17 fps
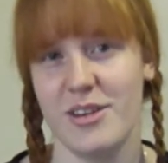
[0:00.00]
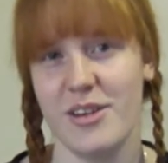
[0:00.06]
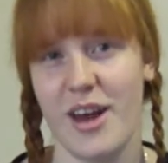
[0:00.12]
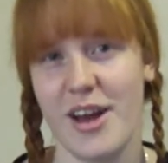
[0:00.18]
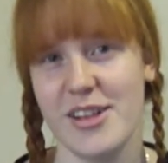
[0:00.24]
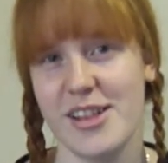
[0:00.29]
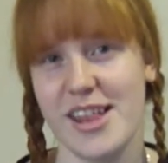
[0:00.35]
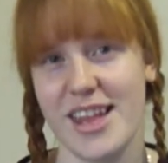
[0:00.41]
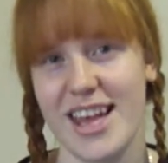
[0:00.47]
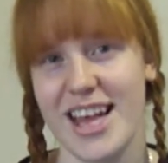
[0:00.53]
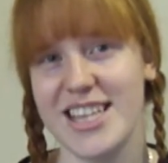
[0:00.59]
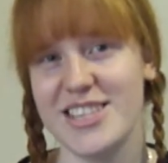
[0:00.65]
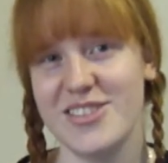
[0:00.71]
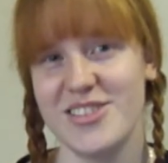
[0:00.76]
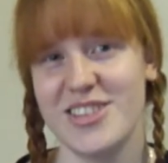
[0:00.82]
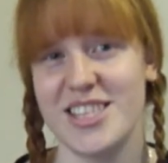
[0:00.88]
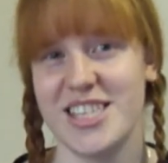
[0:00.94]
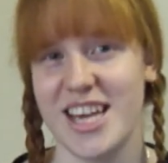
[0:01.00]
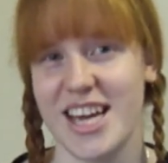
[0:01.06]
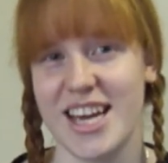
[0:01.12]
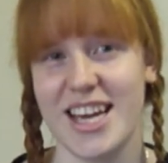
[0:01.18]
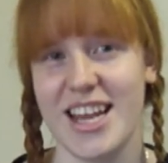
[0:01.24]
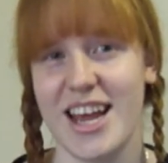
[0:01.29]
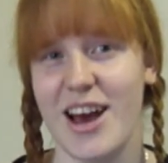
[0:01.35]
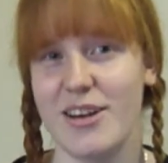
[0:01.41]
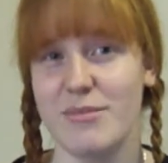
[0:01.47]
I'd suggest you check
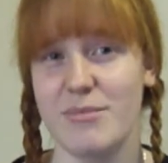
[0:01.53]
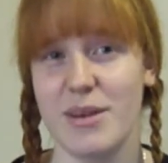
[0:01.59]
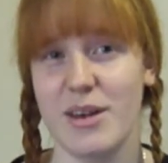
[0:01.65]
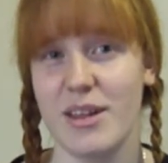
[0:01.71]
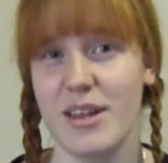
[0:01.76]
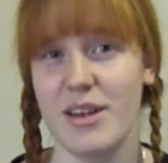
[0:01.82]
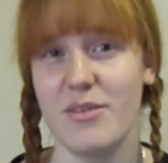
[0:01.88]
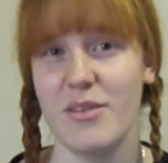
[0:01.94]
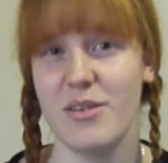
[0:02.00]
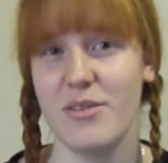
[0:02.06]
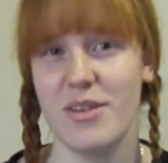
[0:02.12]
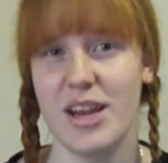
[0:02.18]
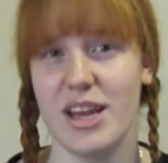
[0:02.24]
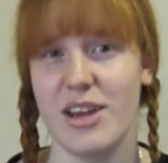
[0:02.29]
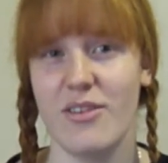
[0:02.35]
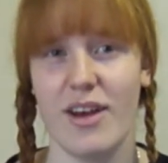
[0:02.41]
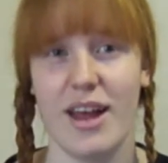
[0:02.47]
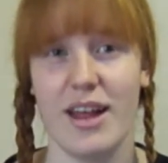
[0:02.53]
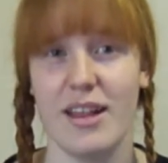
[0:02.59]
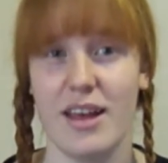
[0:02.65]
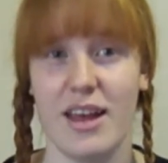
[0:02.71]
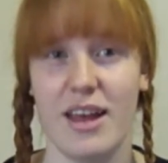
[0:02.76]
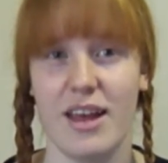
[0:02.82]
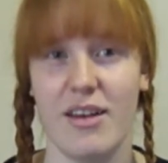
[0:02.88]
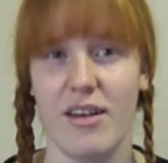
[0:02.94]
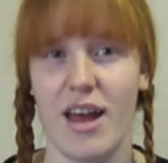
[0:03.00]
it out because it was really great.
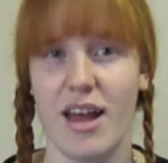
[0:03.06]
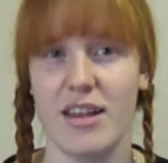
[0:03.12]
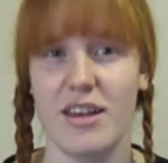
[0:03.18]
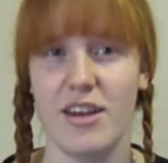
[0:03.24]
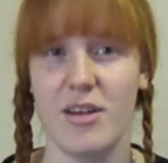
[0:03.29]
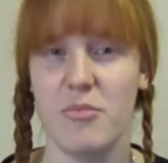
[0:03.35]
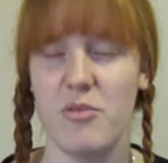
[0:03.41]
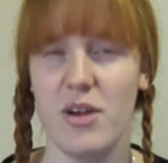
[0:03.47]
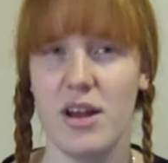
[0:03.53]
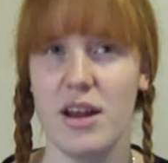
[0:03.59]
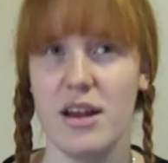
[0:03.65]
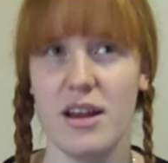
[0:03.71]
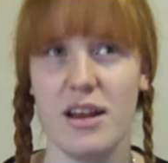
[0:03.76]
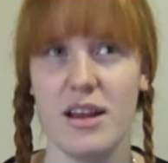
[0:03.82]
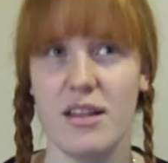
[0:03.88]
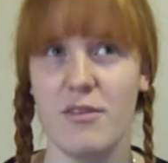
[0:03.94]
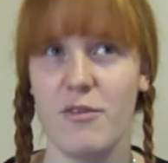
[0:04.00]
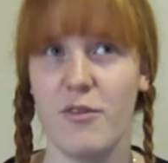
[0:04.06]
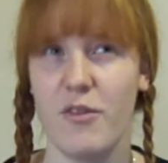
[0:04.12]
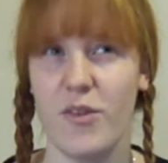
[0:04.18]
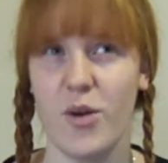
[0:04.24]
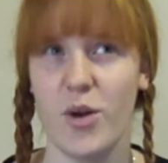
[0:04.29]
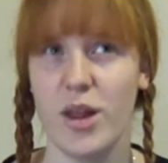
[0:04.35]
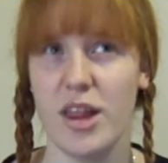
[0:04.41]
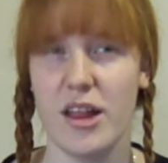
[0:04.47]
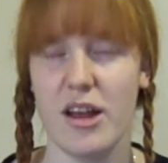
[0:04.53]
I ended up rating it
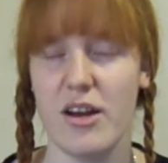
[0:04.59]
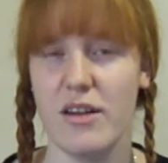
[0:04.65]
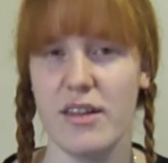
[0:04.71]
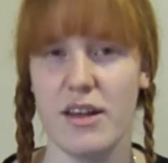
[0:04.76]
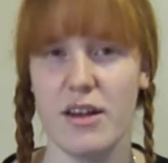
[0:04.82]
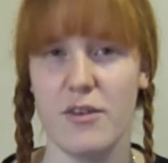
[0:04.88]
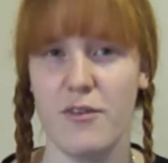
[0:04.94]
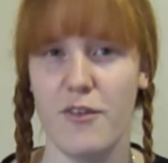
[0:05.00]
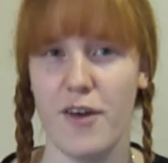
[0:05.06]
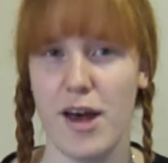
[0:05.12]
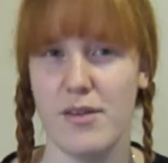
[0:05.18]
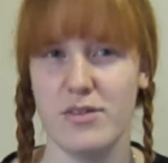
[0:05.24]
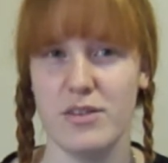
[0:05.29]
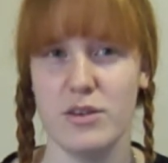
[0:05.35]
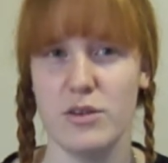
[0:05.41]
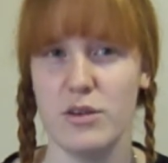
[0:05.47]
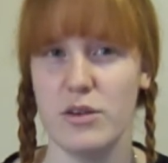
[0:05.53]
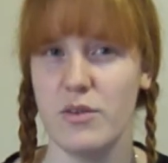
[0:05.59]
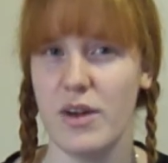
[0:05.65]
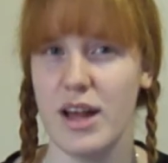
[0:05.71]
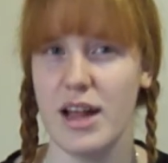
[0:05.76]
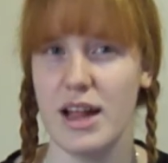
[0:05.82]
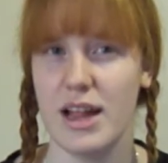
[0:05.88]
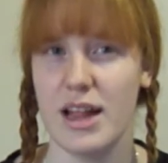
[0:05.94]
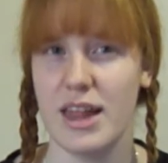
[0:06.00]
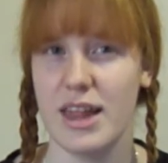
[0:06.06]
four stars out of five on
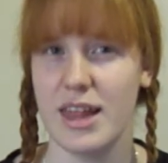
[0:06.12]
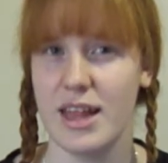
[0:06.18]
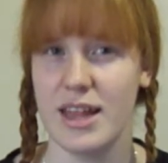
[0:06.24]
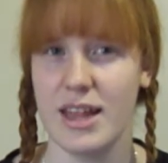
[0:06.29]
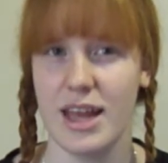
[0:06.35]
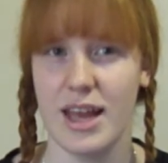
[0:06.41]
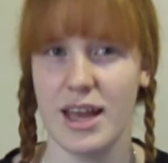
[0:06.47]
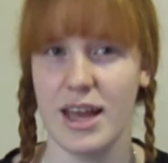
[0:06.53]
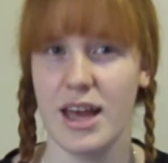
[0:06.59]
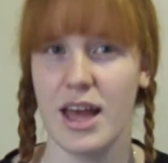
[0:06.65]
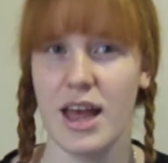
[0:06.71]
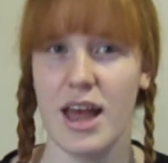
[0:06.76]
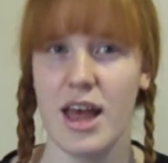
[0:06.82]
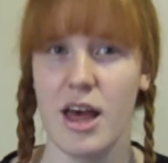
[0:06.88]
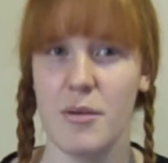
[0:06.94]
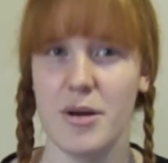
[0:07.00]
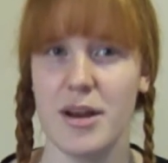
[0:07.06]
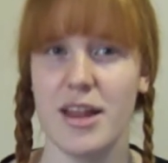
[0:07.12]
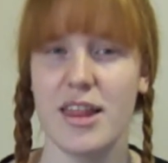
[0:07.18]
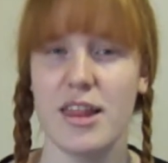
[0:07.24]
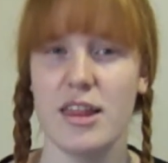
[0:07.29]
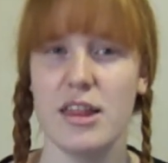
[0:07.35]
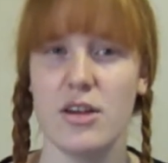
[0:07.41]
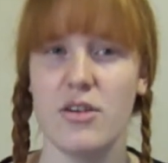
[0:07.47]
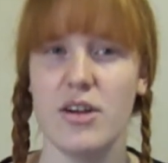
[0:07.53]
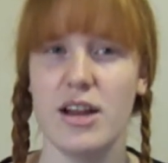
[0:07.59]
Goodreads, I think. But it's a
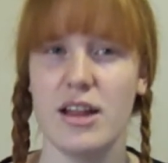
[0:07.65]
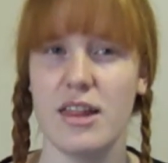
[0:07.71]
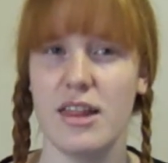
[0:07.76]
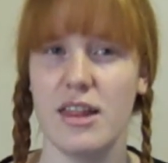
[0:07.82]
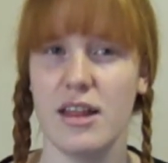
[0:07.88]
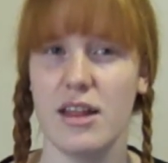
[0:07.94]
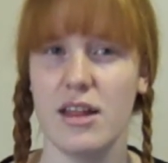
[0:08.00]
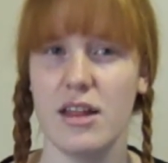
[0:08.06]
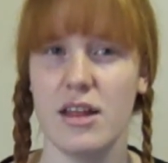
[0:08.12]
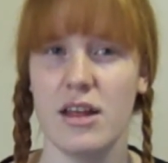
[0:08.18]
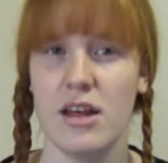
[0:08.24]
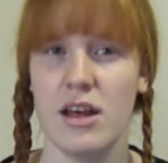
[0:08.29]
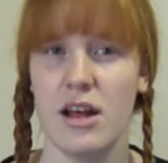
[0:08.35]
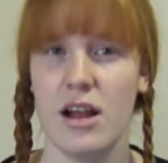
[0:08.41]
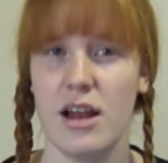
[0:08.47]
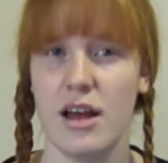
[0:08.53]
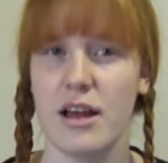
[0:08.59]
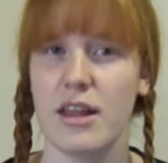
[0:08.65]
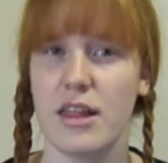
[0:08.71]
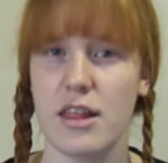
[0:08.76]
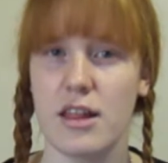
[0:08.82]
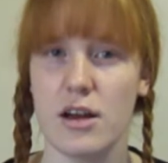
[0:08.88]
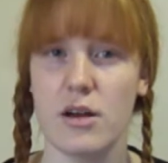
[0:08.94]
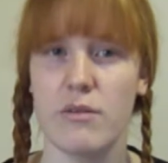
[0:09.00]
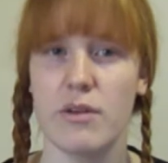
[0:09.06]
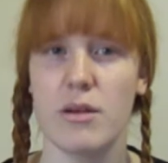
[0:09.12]
story that still like
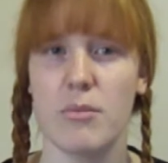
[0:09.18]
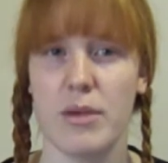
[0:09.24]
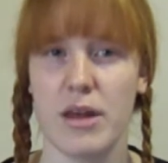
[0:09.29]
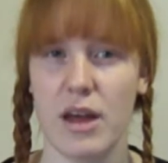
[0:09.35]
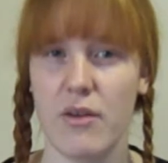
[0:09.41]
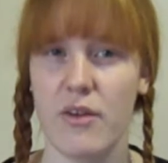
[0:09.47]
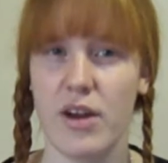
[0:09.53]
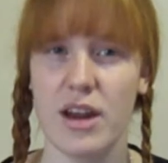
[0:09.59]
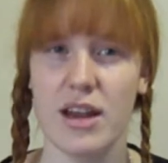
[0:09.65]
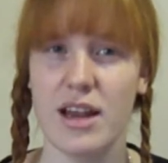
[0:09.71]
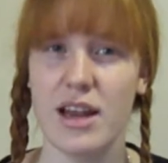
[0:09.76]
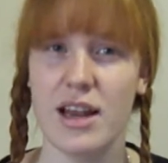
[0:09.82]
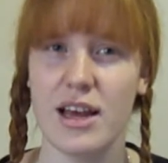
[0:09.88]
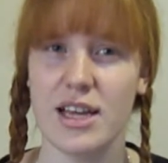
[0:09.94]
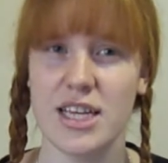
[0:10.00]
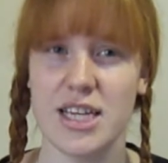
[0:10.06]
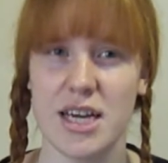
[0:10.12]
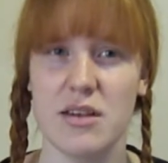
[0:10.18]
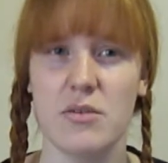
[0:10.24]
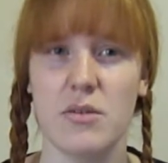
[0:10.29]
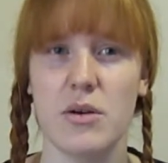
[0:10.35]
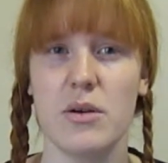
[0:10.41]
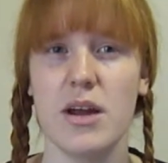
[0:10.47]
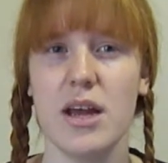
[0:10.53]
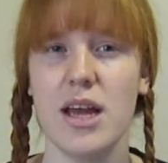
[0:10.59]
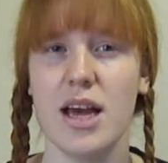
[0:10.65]
stuck with me. I read it in like
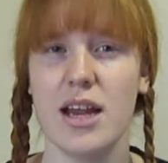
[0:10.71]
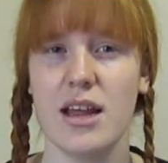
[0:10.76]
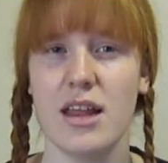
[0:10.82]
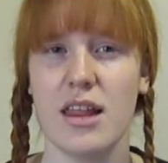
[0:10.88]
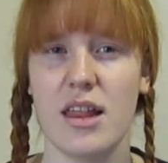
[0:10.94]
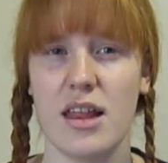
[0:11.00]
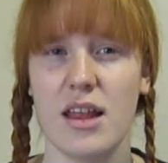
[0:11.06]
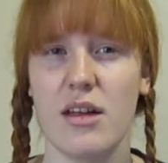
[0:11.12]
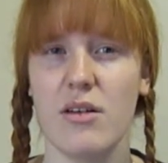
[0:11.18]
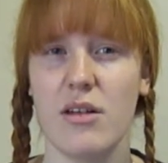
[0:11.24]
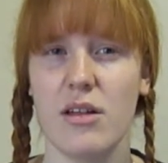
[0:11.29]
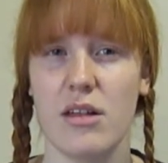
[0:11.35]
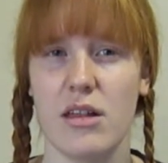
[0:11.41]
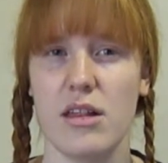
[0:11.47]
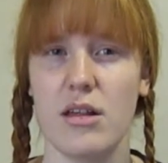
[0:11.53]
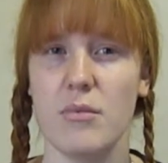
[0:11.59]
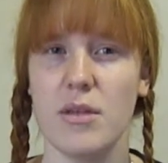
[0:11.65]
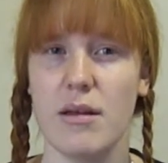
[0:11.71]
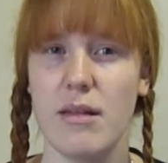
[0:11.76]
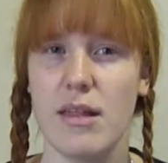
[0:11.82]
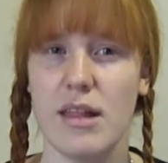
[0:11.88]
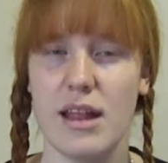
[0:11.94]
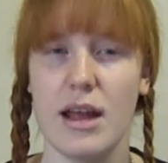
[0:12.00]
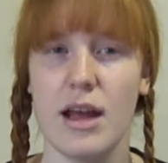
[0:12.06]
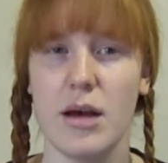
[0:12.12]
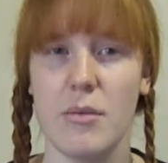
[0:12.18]
January and I still sometimes
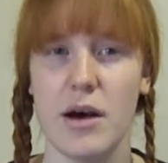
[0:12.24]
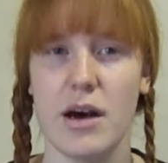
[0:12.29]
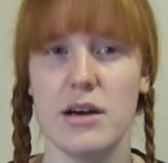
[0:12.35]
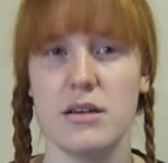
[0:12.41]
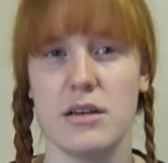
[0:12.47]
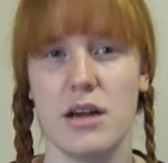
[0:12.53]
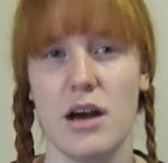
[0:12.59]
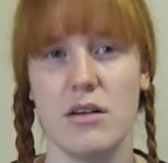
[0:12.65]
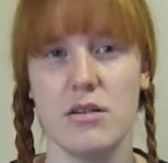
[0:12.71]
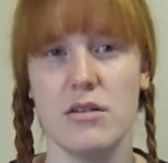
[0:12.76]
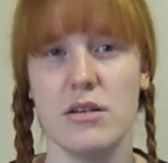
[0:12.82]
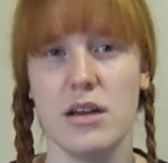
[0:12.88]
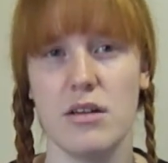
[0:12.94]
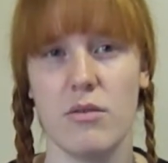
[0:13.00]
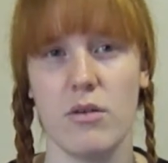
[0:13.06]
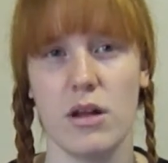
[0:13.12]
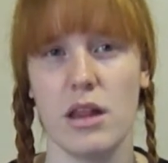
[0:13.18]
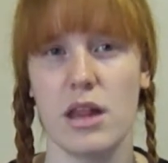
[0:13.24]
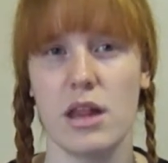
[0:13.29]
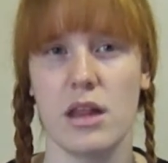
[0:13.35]
think about how good it was.